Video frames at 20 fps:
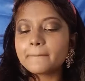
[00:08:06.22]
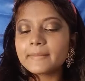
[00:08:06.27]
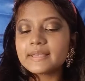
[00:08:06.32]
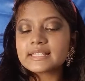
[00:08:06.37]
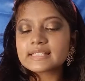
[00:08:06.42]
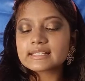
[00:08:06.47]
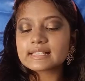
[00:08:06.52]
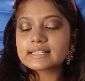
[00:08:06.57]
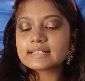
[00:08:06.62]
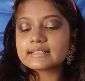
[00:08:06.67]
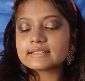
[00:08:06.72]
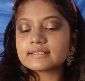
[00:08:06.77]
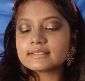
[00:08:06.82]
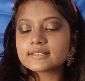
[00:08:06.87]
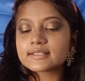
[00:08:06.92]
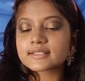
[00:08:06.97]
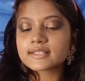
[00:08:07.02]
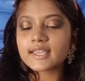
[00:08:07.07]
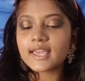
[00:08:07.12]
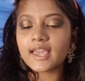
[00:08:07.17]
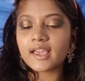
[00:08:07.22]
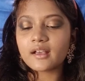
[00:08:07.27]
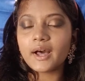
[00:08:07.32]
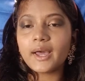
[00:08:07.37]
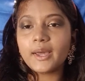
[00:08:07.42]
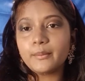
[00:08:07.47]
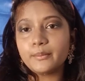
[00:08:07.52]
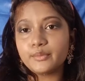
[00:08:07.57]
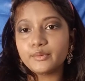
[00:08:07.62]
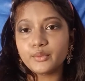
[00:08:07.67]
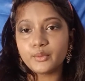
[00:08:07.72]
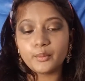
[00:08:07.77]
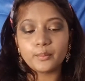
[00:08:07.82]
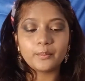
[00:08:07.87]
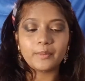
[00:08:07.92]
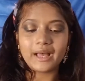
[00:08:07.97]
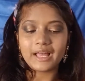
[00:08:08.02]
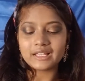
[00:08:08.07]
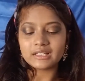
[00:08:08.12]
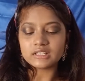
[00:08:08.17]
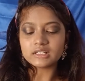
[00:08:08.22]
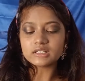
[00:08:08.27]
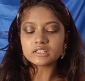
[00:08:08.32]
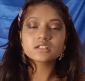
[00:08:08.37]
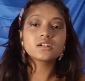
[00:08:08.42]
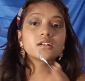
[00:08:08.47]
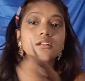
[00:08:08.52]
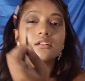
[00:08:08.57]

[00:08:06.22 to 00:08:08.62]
Miss Claire's Cake Eyebrow Palette.